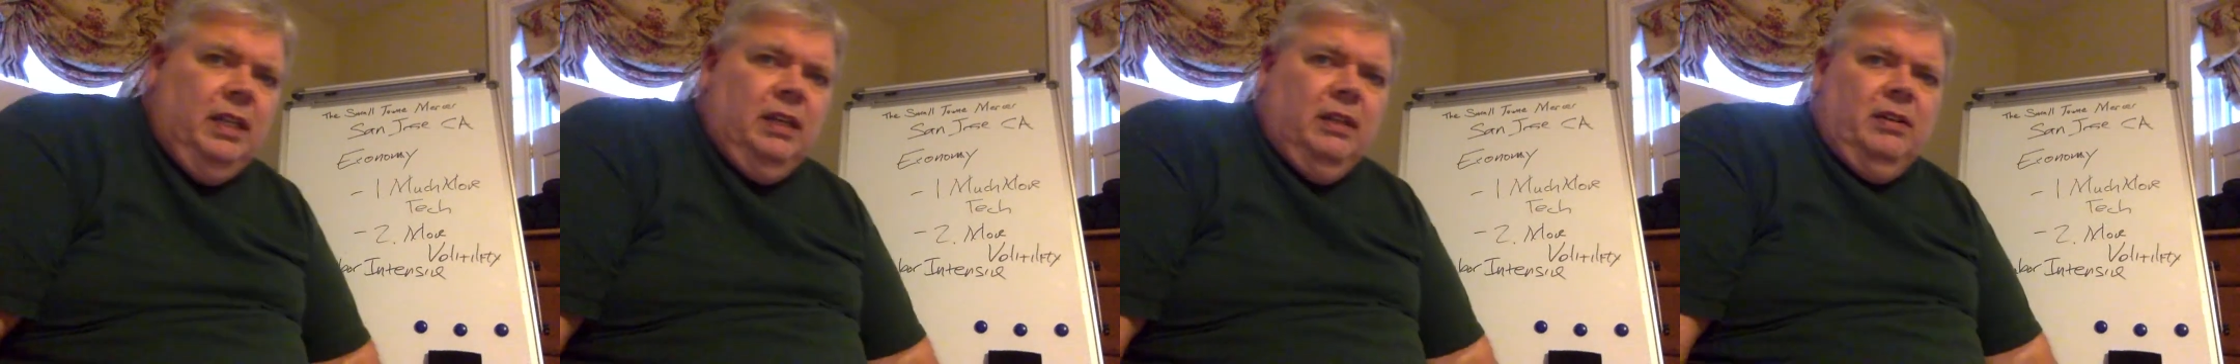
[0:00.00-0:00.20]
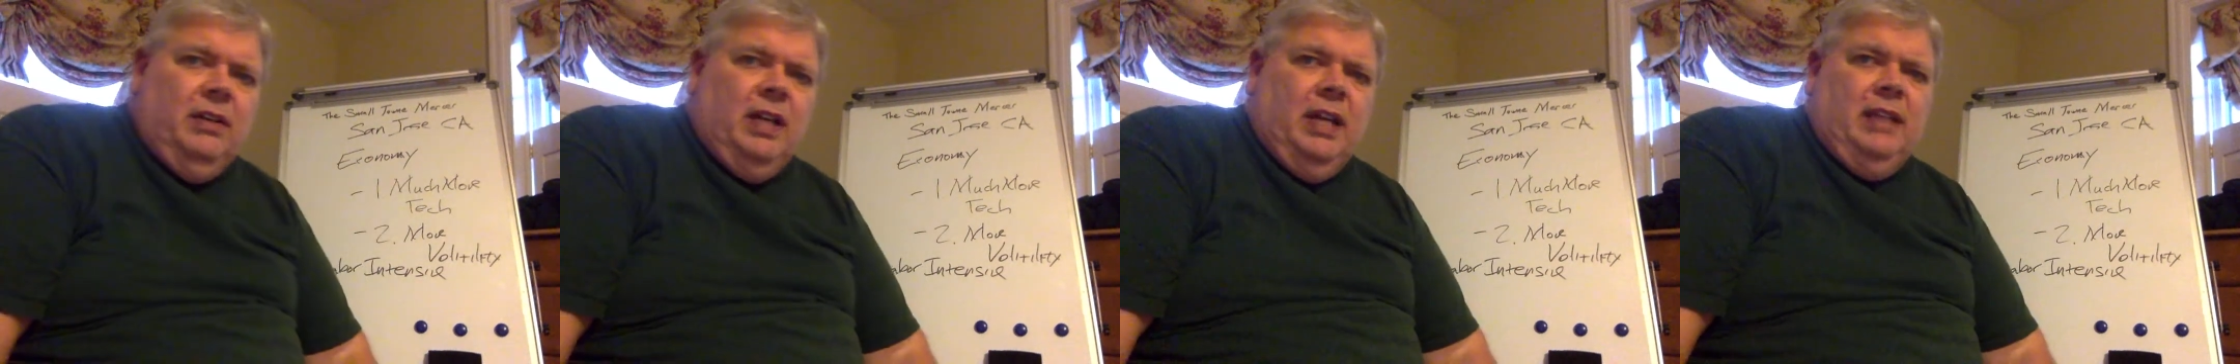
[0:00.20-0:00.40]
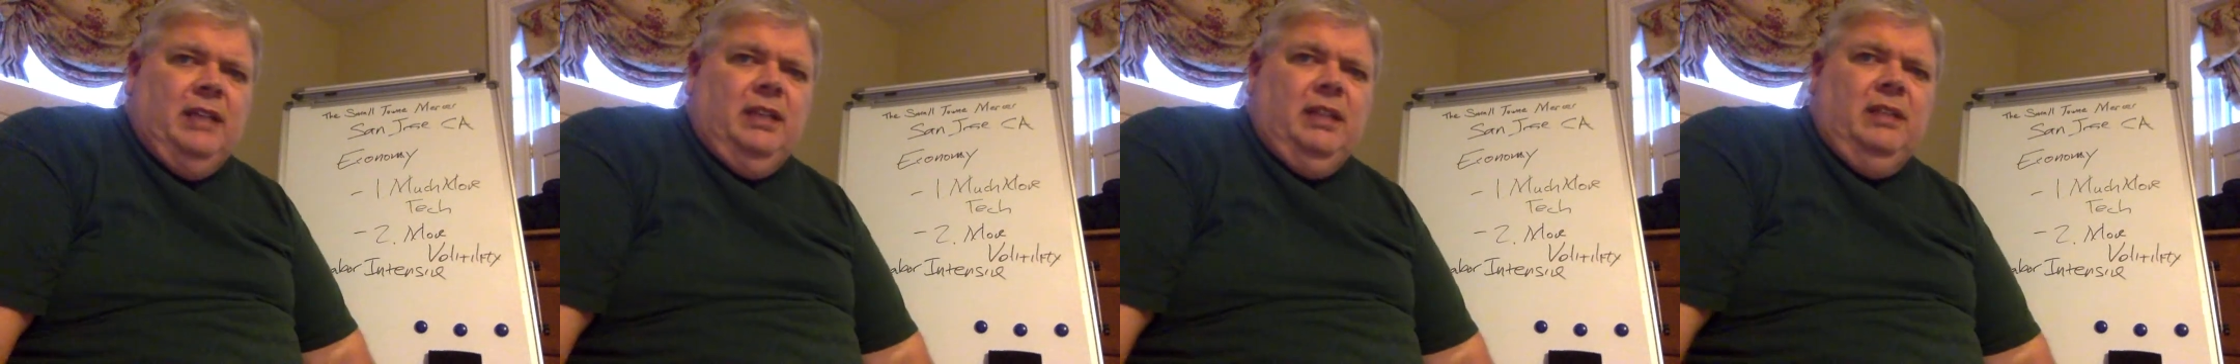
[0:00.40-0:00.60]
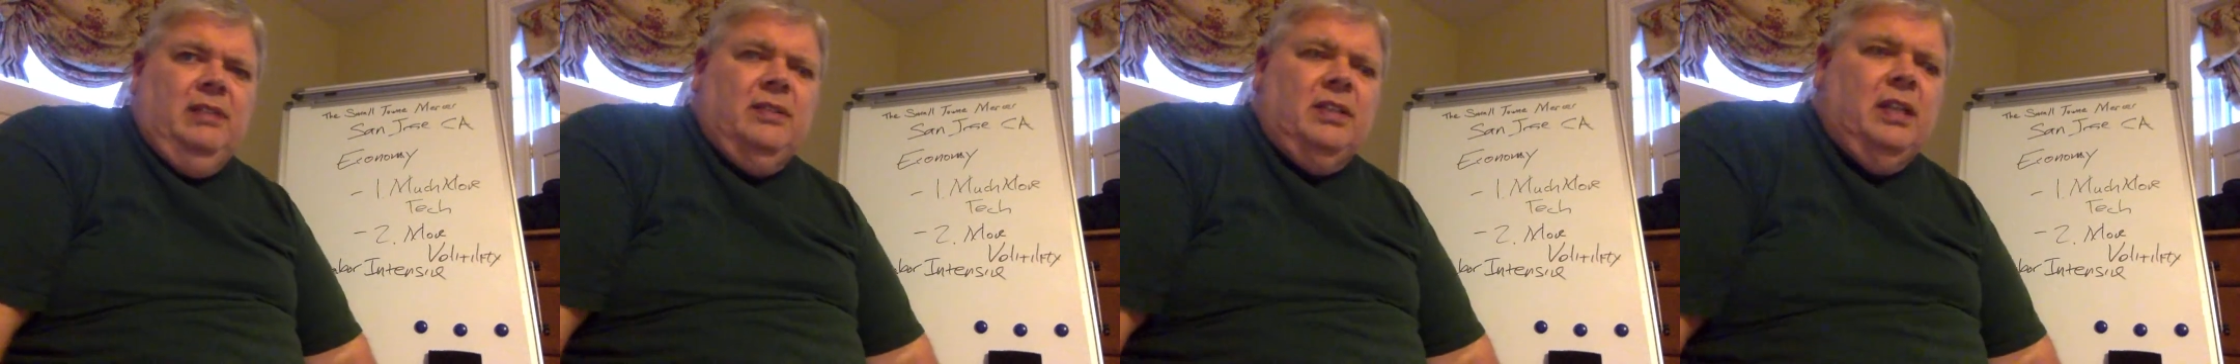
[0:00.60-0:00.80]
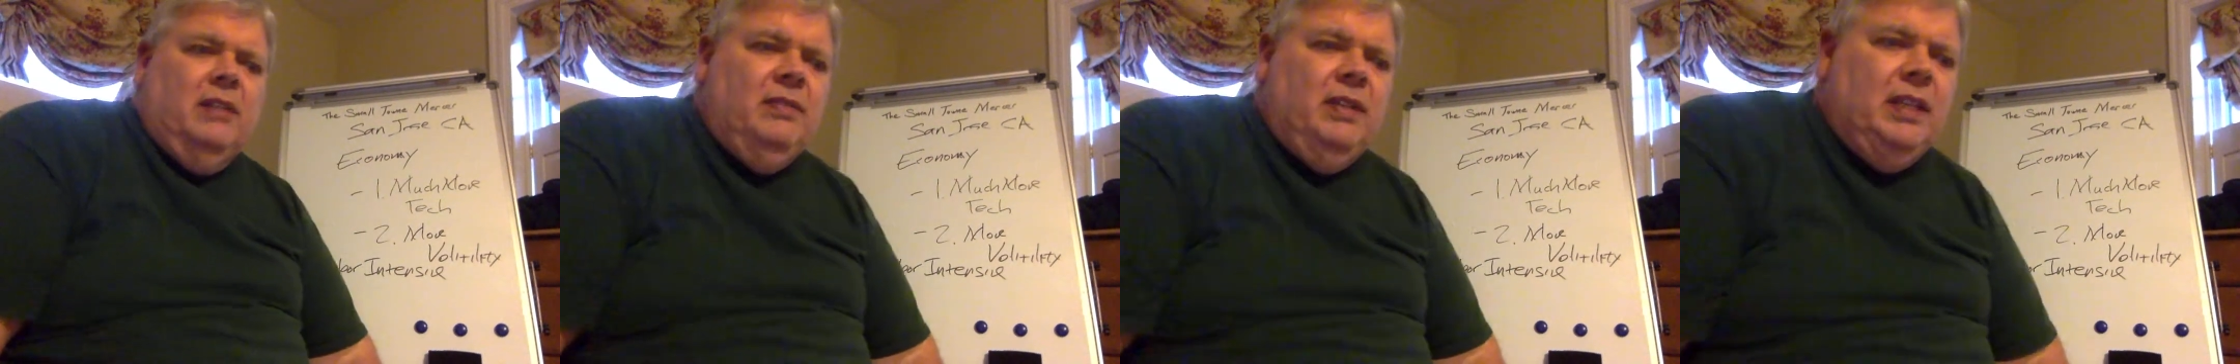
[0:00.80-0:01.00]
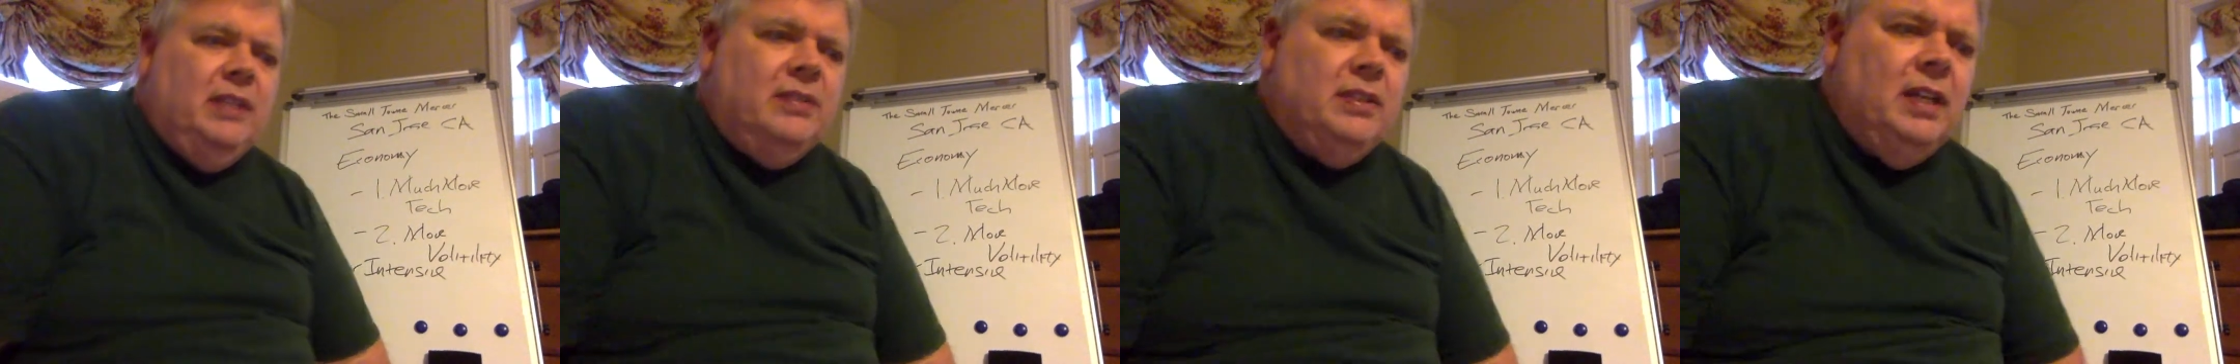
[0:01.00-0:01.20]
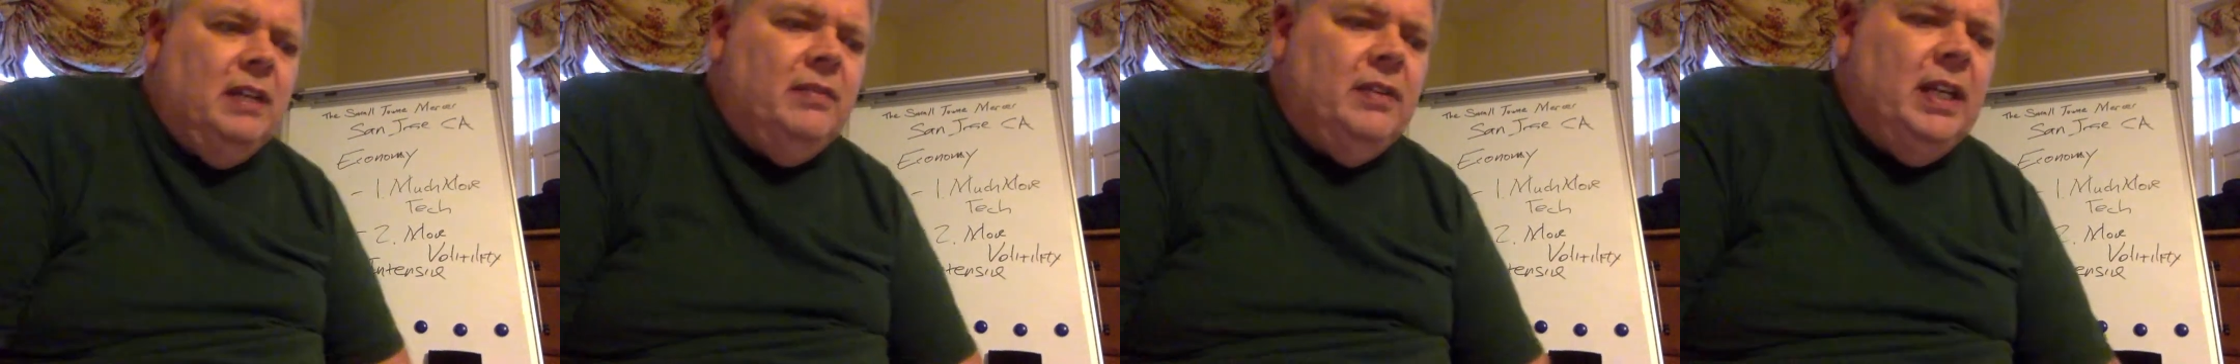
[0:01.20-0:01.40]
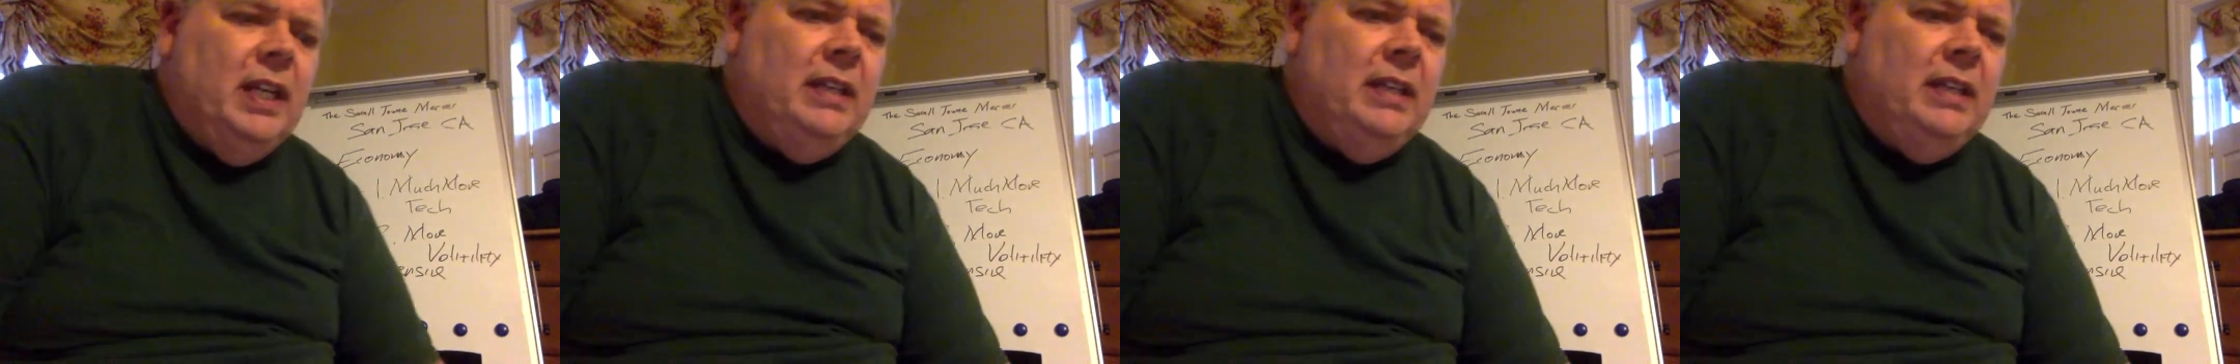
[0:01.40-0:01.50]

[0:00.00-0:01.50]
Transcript: year 1977,